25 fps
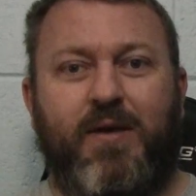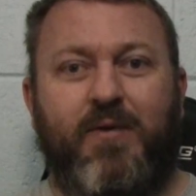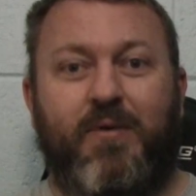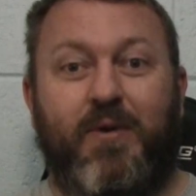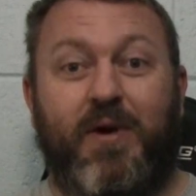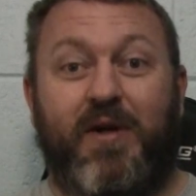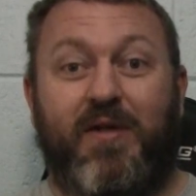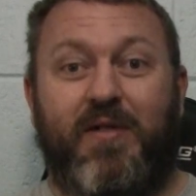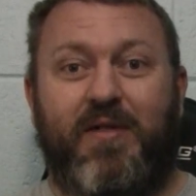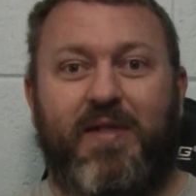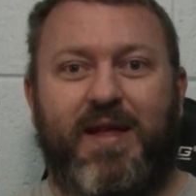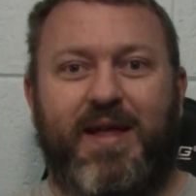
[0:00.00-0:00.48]

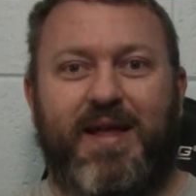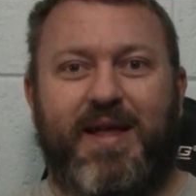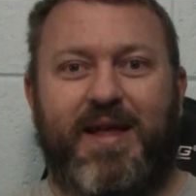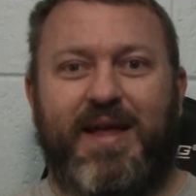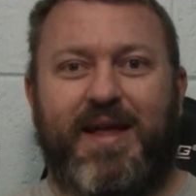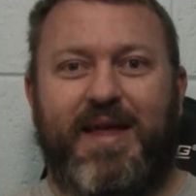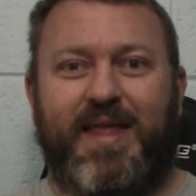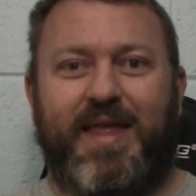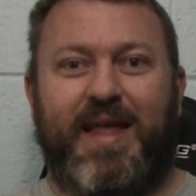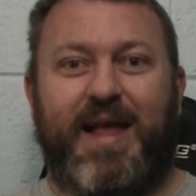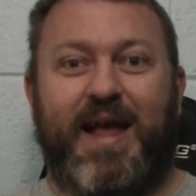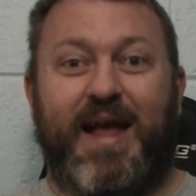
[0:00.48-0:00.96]
Well,
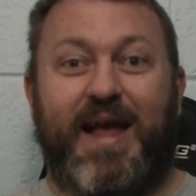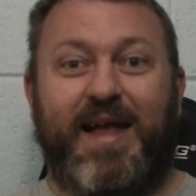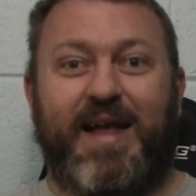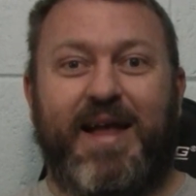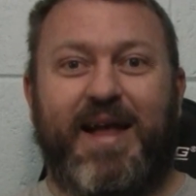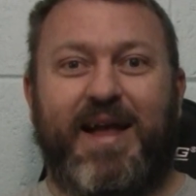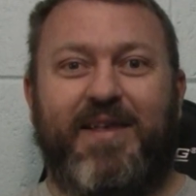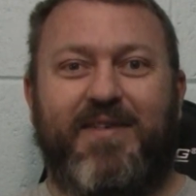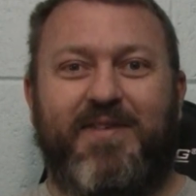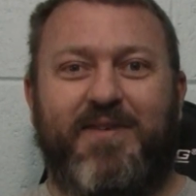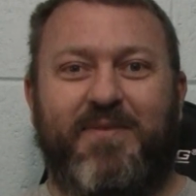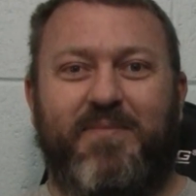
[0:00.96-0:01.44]
I
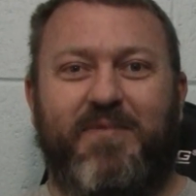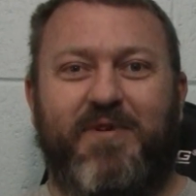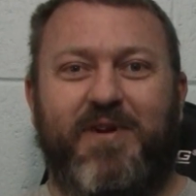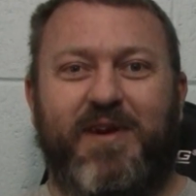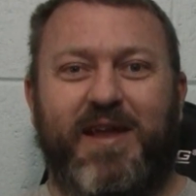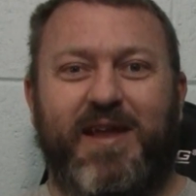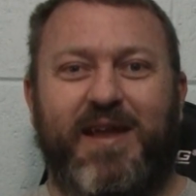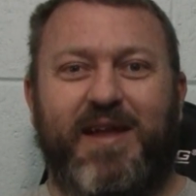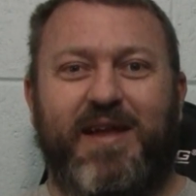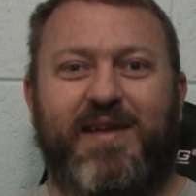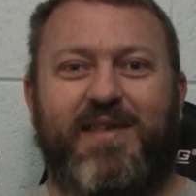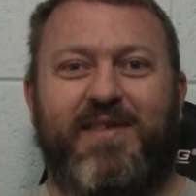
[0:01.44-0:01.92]
got some
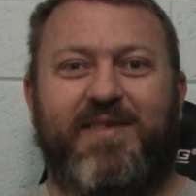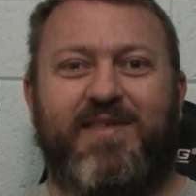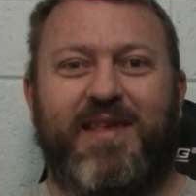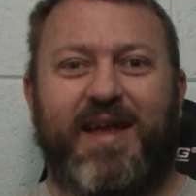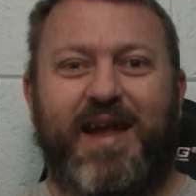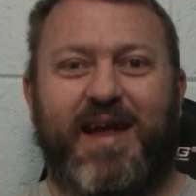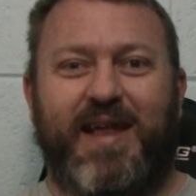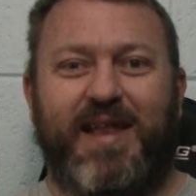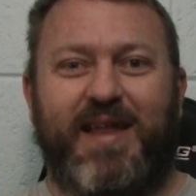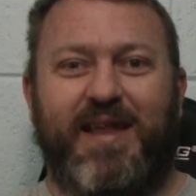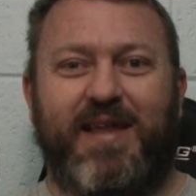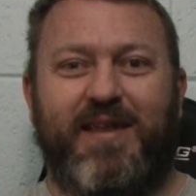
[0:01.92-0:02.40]
pretty
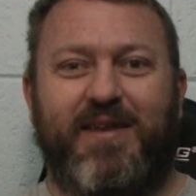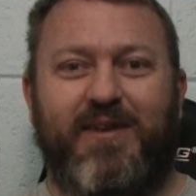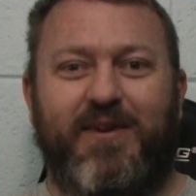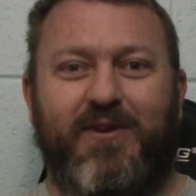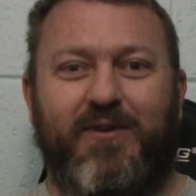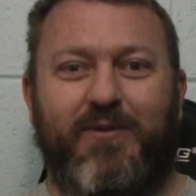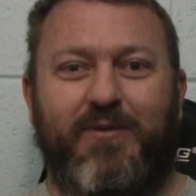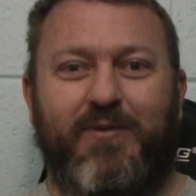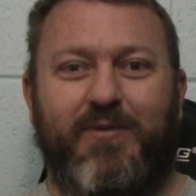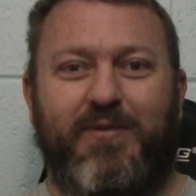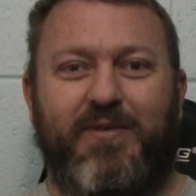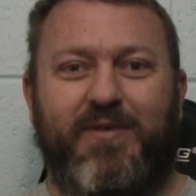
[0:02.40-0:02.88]
exciting
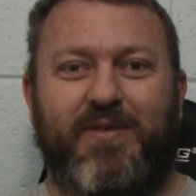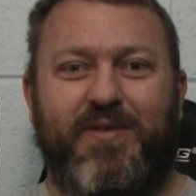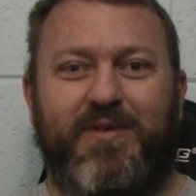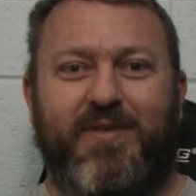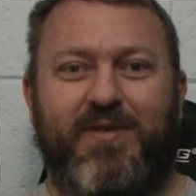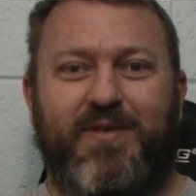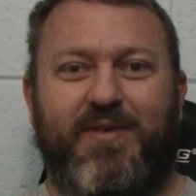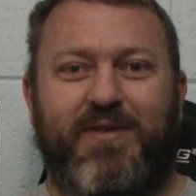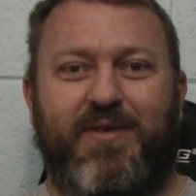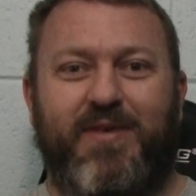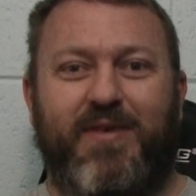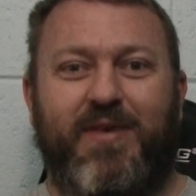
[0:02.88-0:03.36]

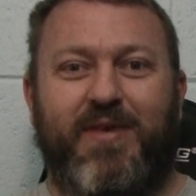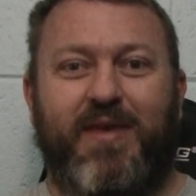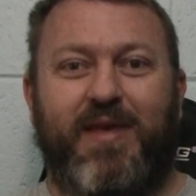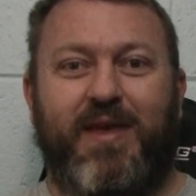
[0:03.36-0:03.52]
news.